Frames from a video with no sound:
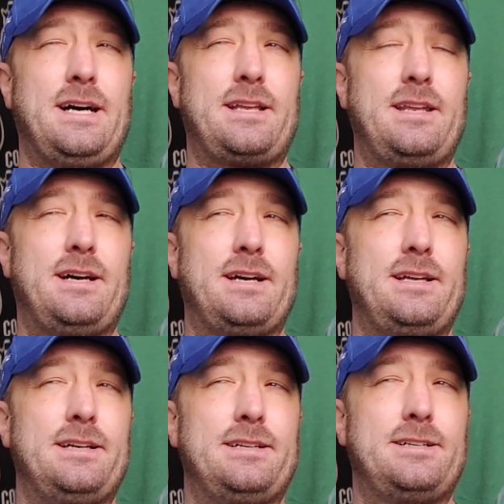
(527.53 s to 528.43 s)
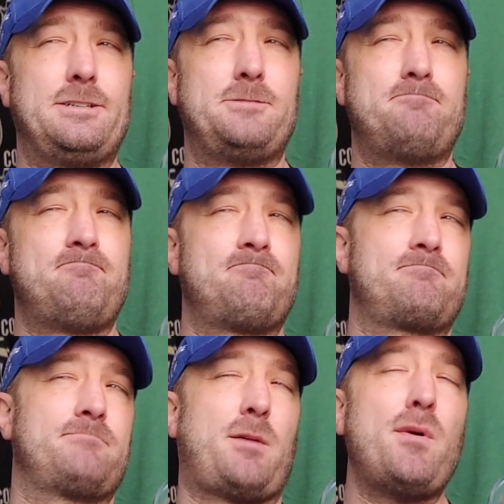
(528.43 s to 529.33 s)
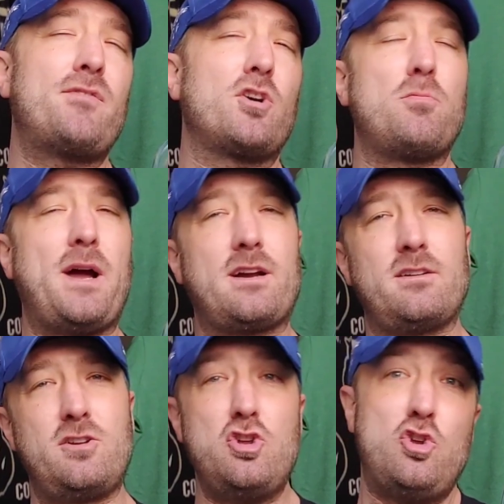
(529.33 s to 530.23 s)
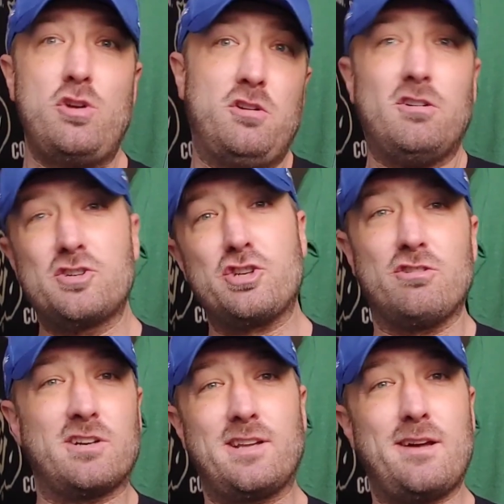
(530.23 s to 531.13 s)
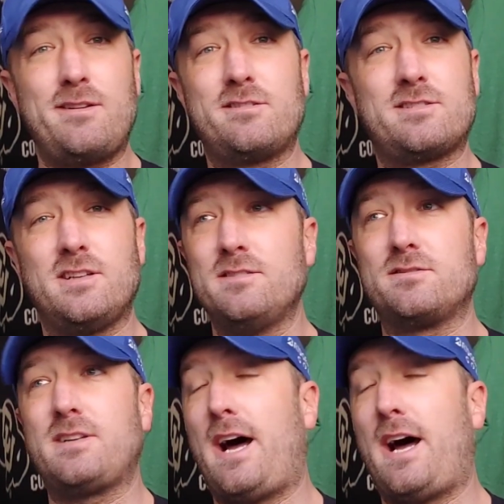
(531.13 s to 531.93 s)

I, I um, I'm gonna have to go back. And, you y'all should look at that yourselves.